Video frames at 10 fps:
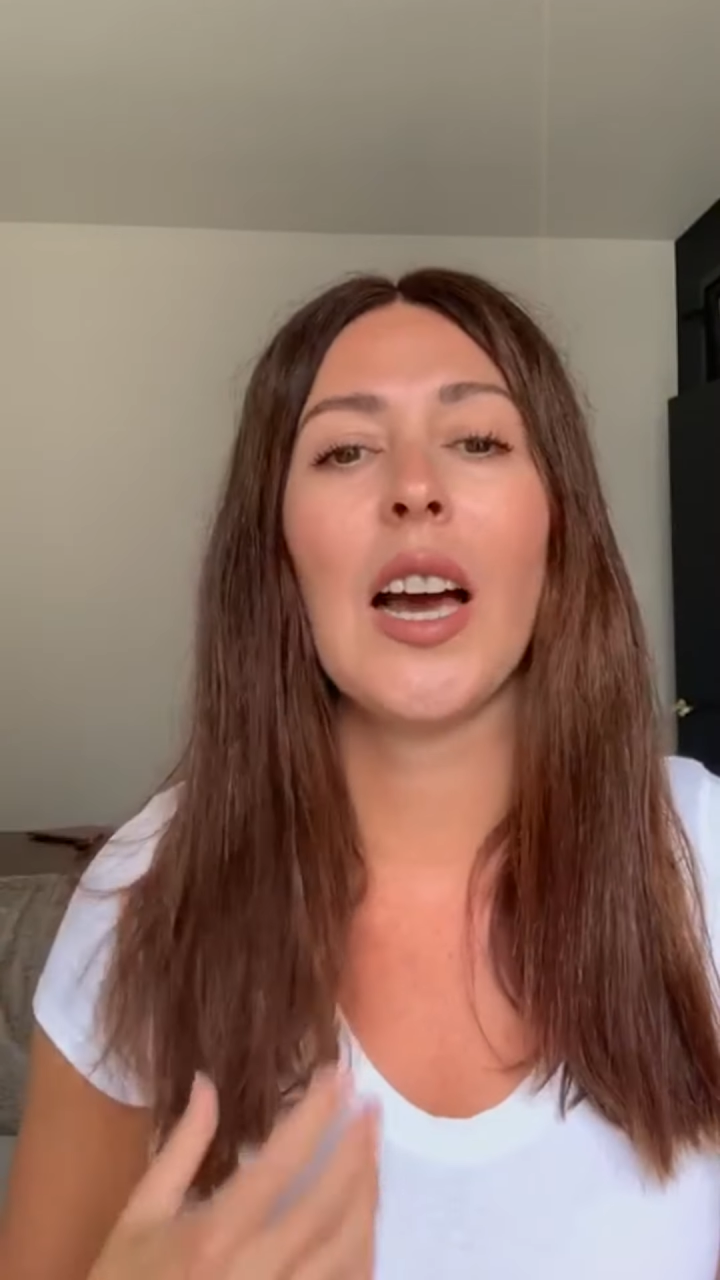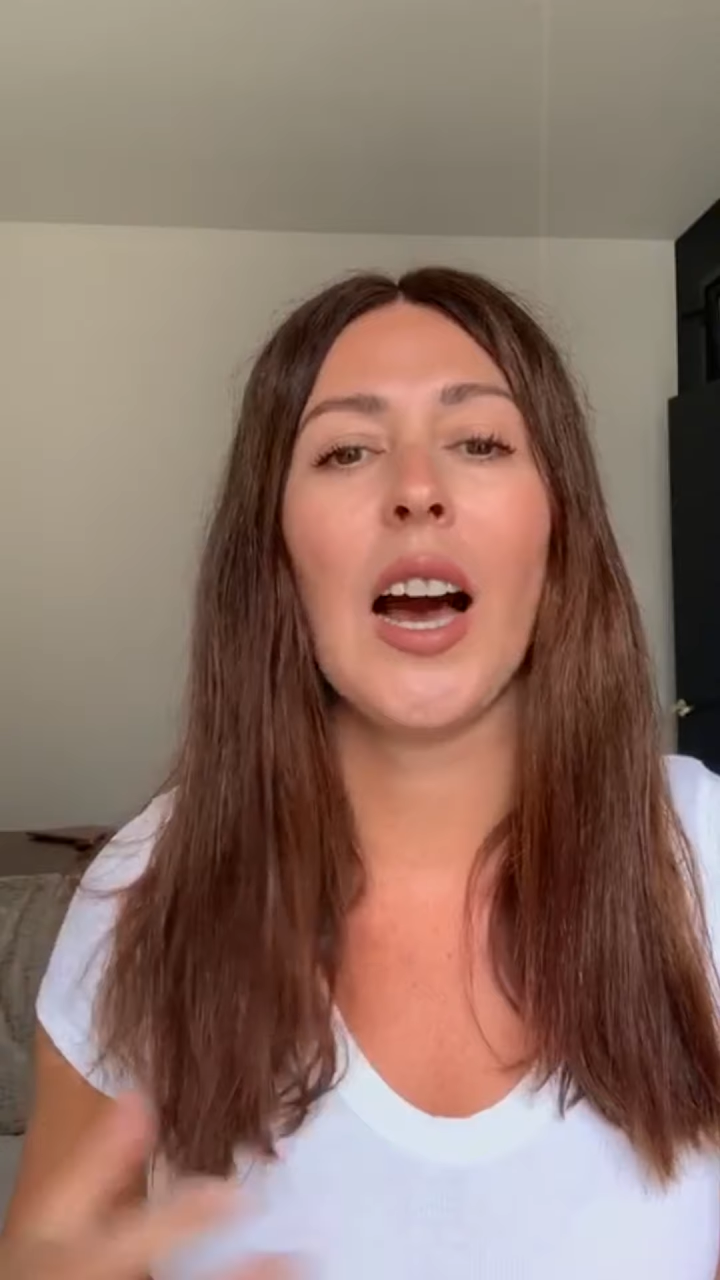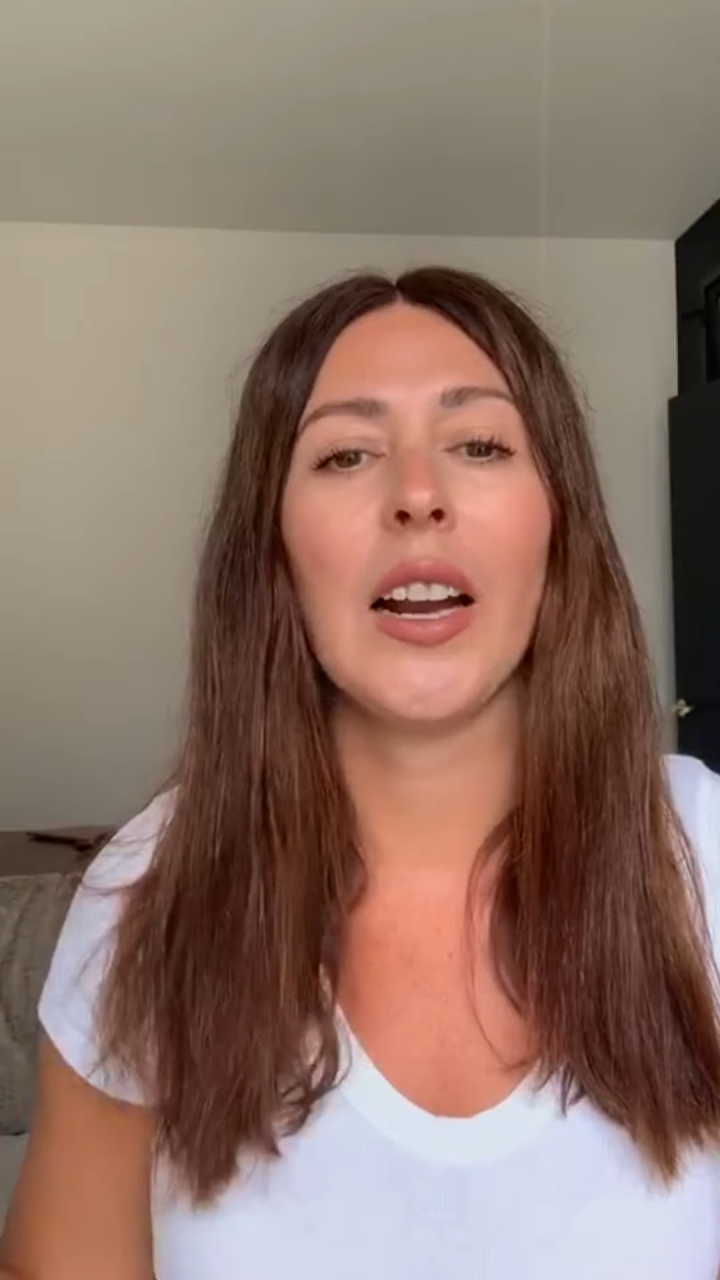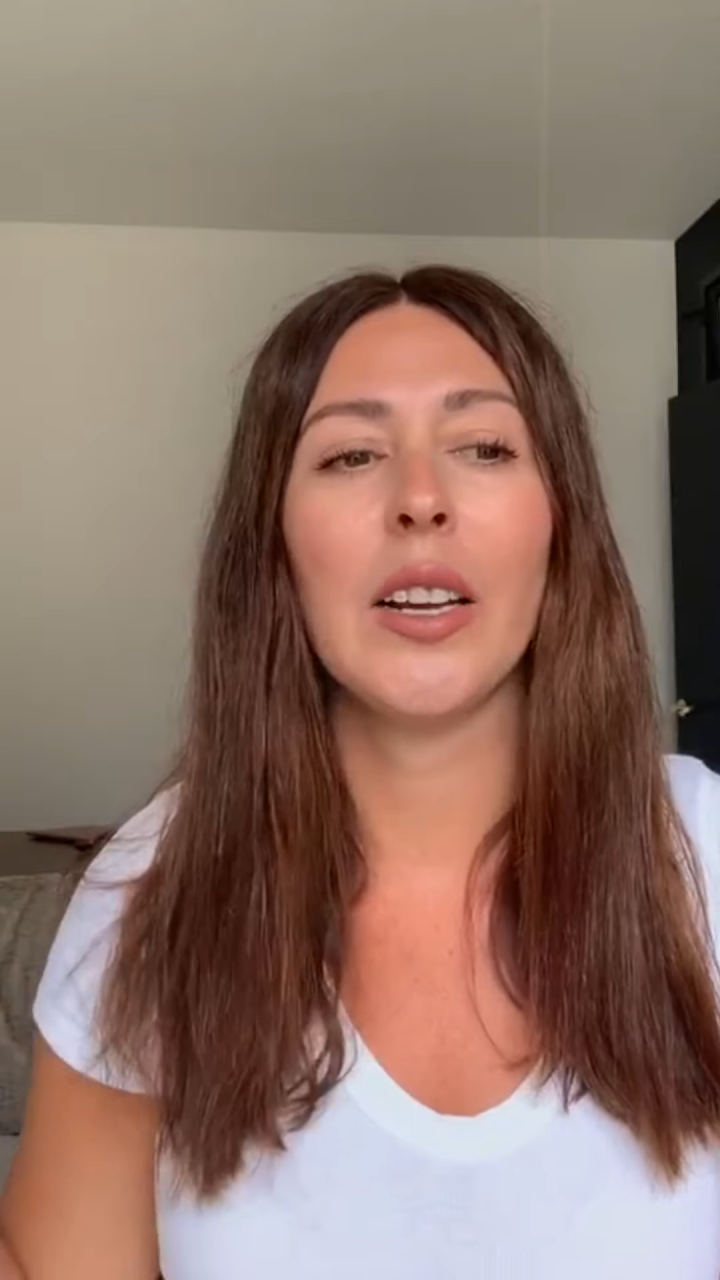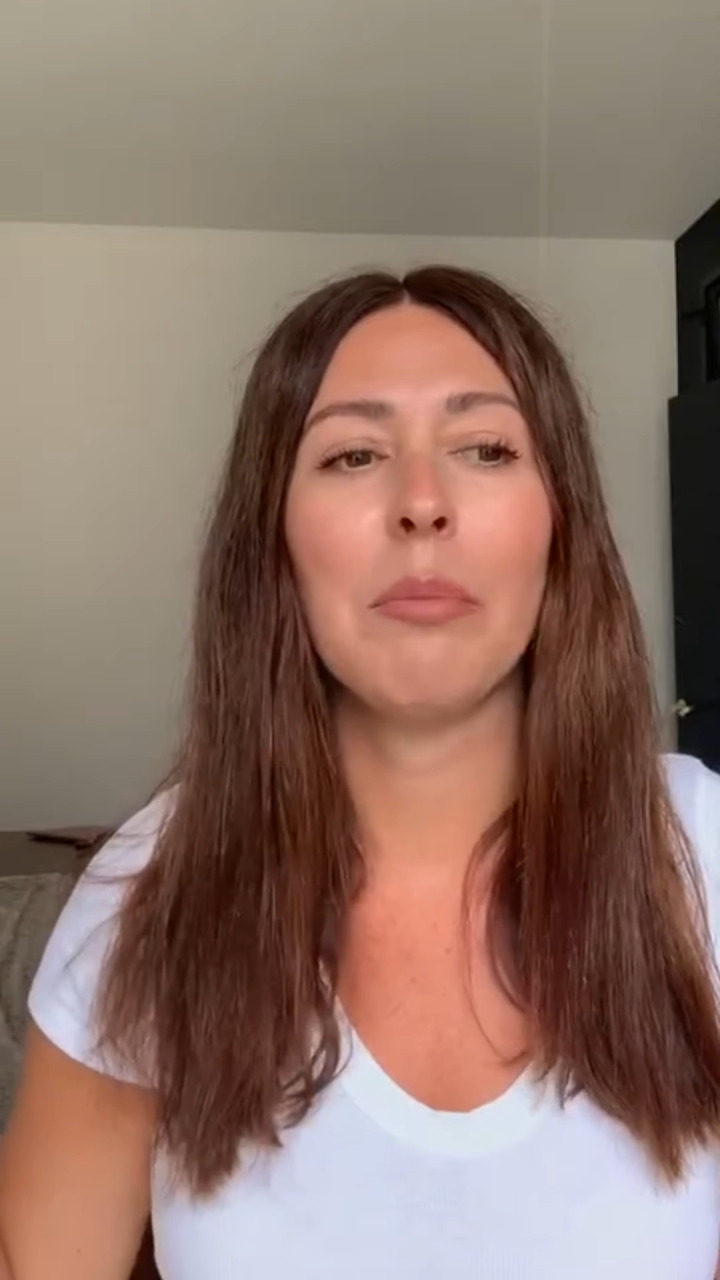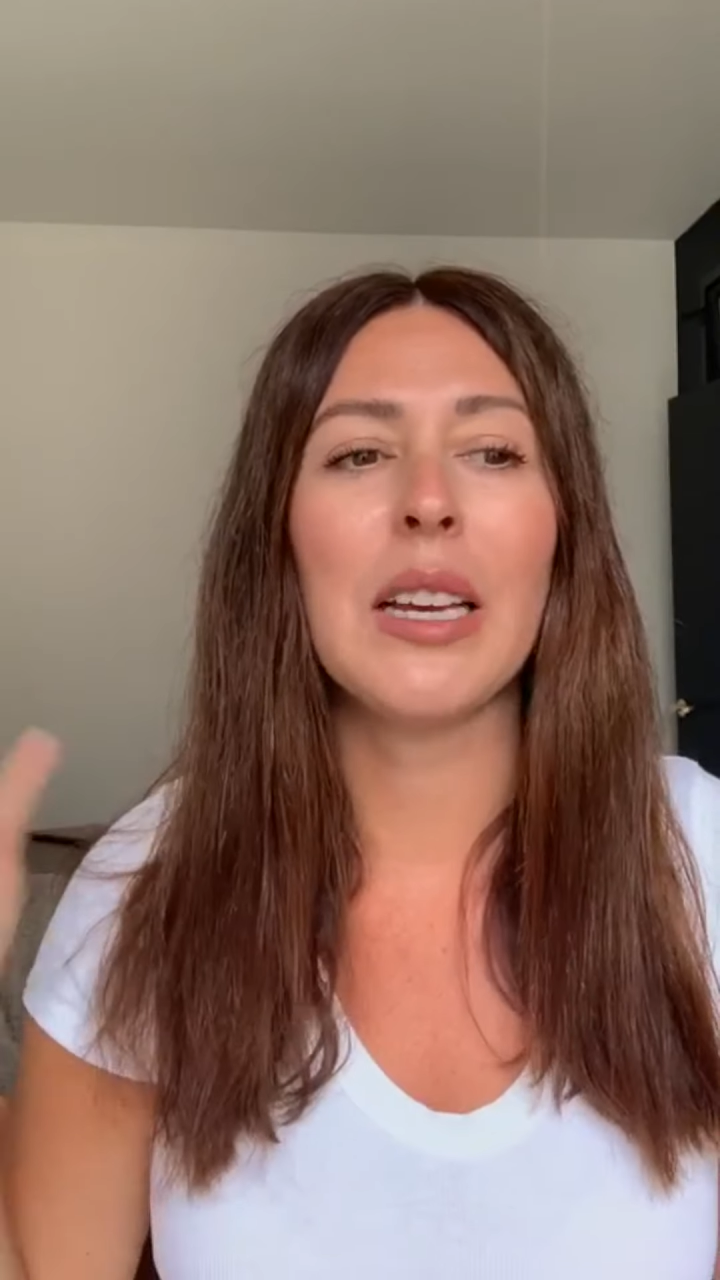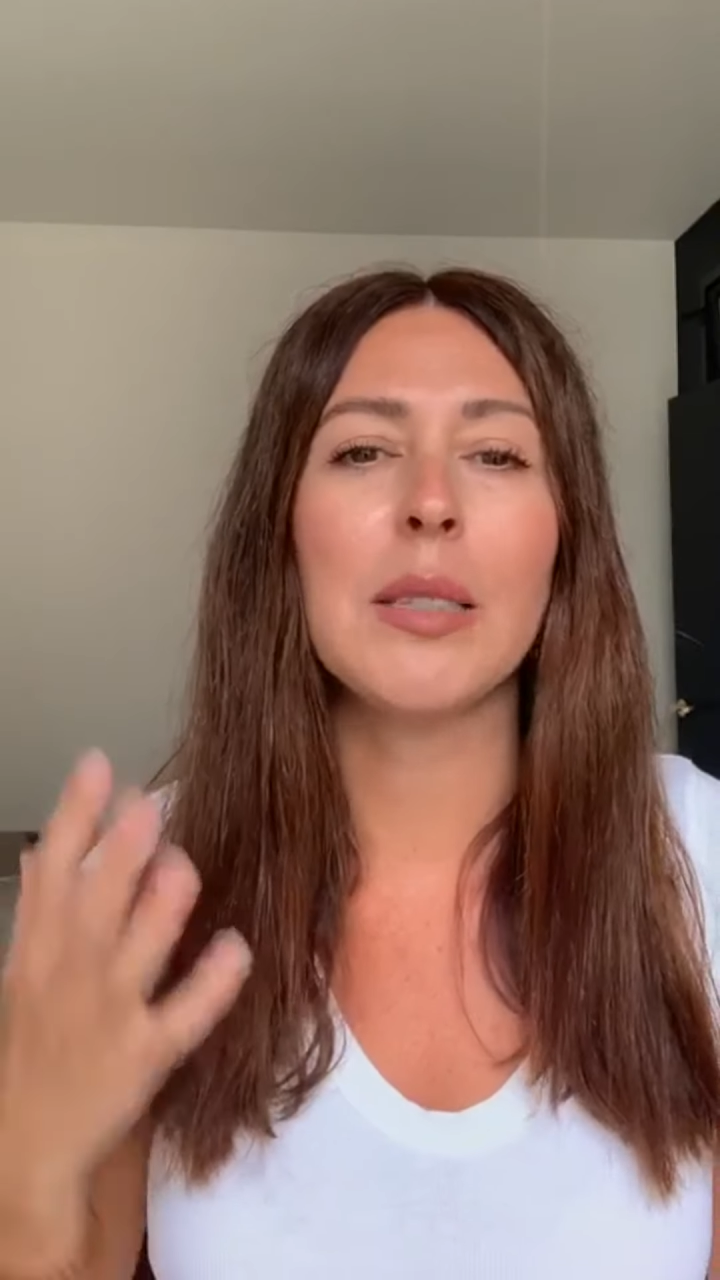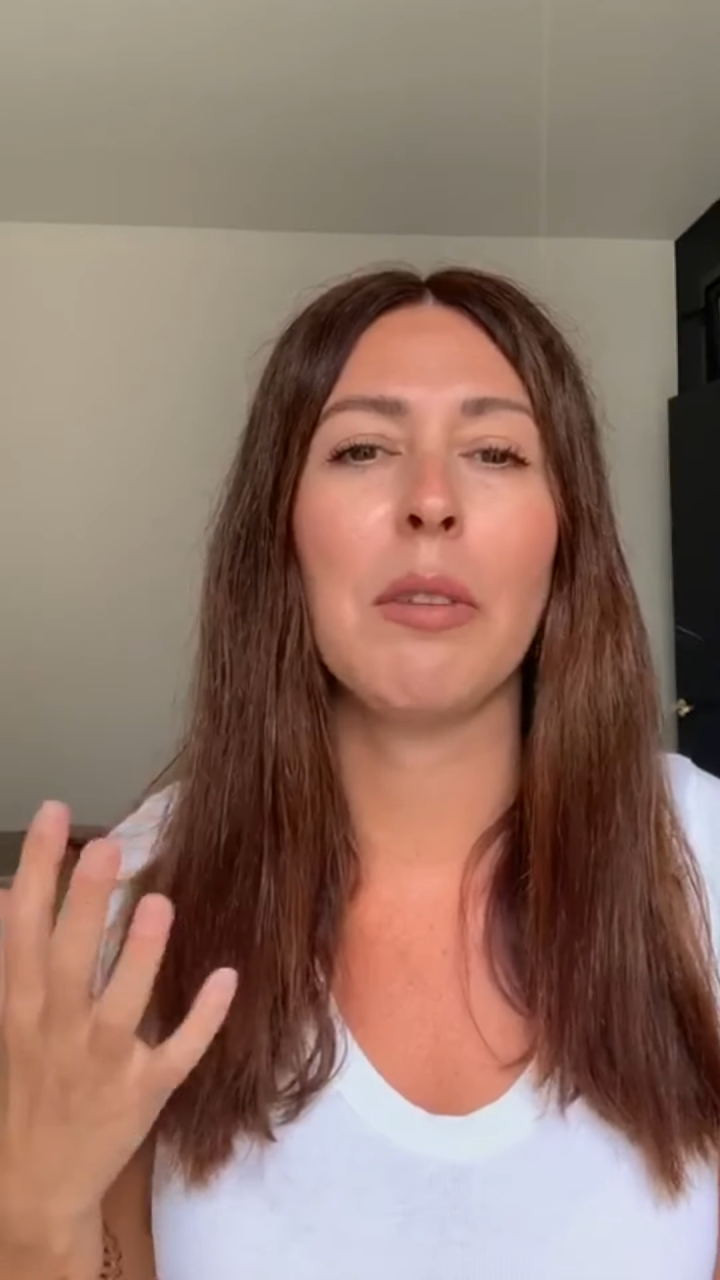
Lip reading: and it makes